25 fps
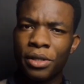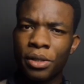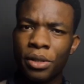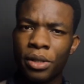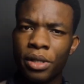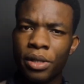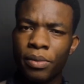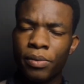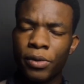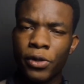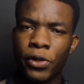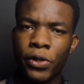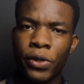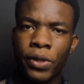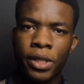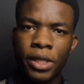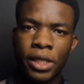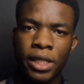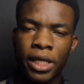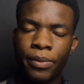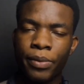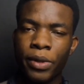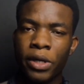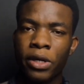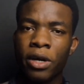on them as soon as
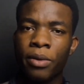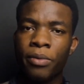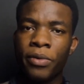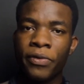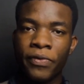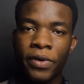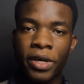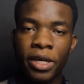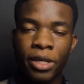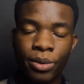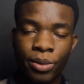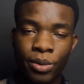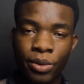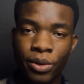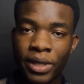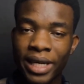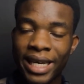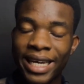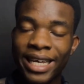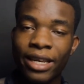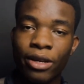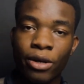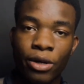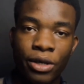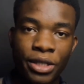they become available
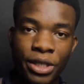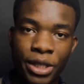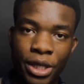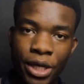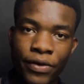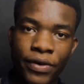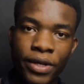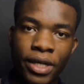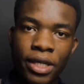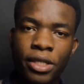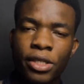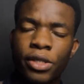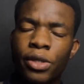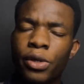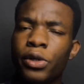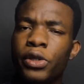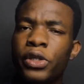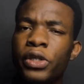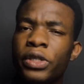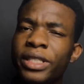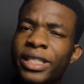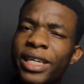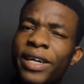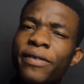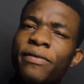in Nigeria. So you
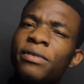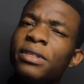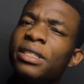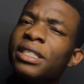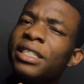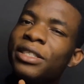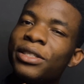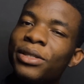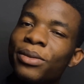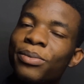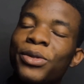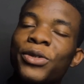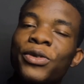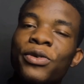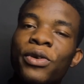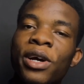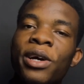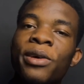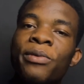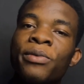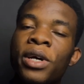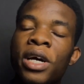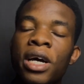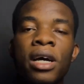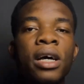should definitely
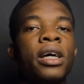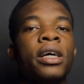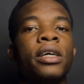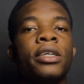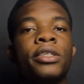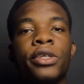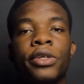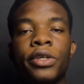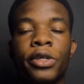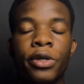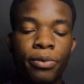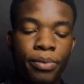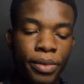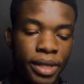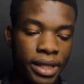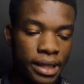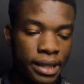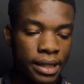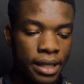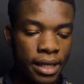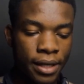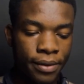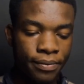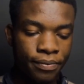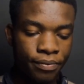subscribe so you don't miss
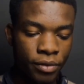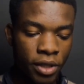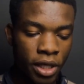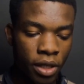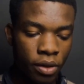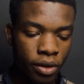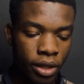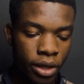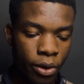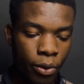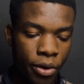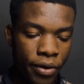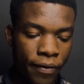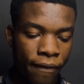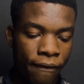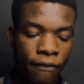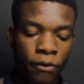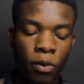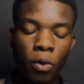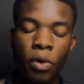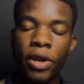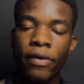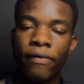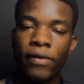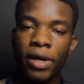that. Now, there were
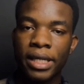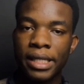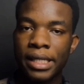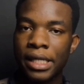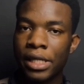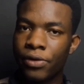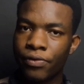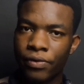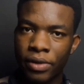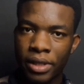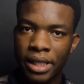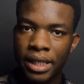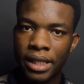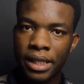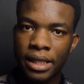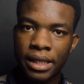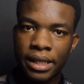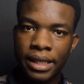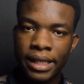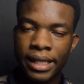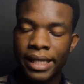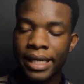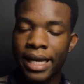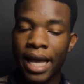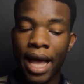4 devices
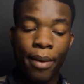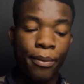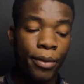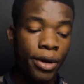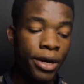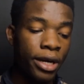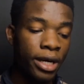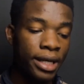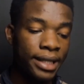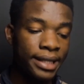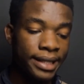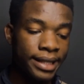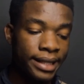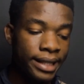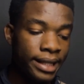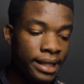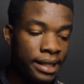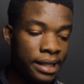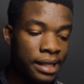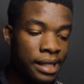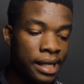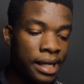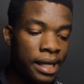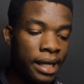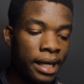released: the Camon
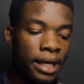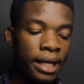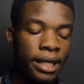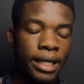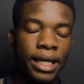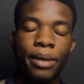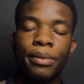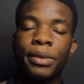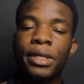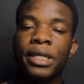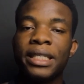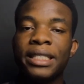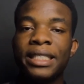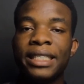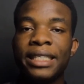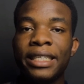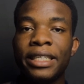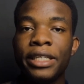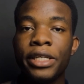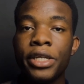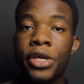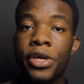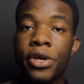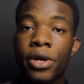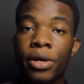19, Camon
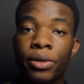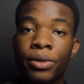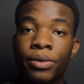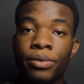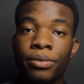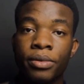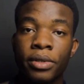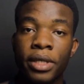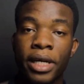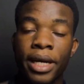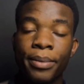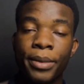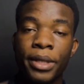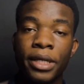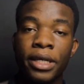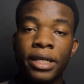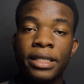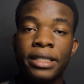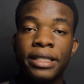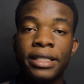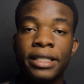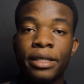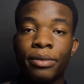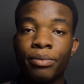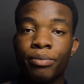19 Neo, Camon
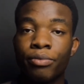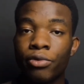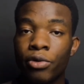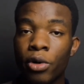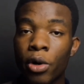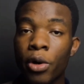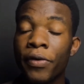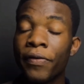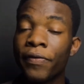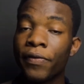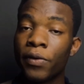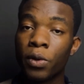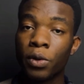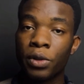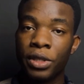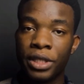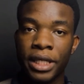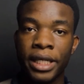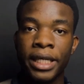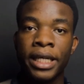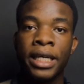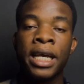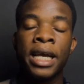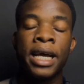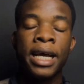19 Pro
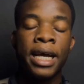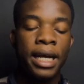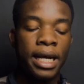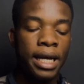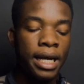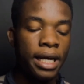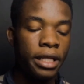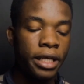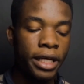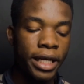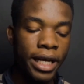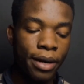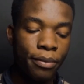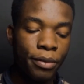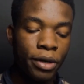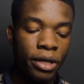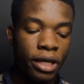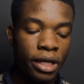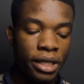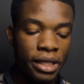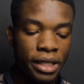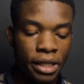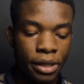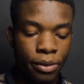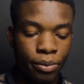4G, and the Camon
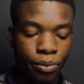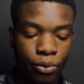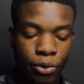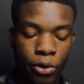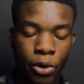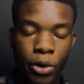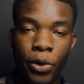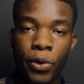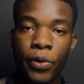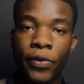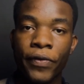19 Pro